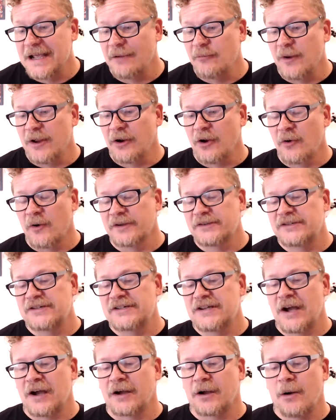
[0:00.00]
We're going to
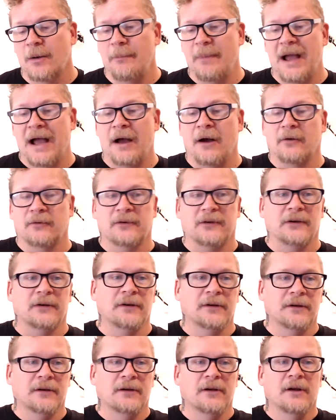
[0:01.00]
talk about,
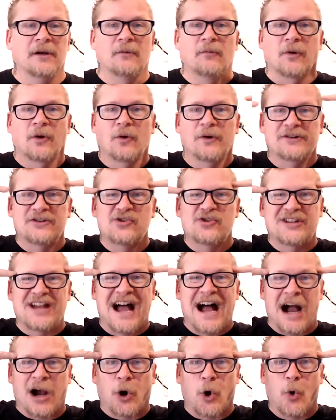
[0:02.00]
we're going to
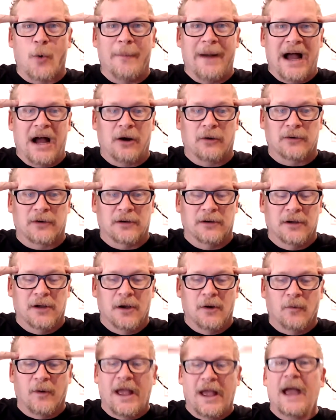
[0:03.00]
talk about,
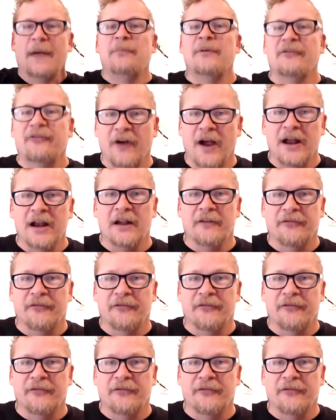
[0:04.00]
well, happy Friday.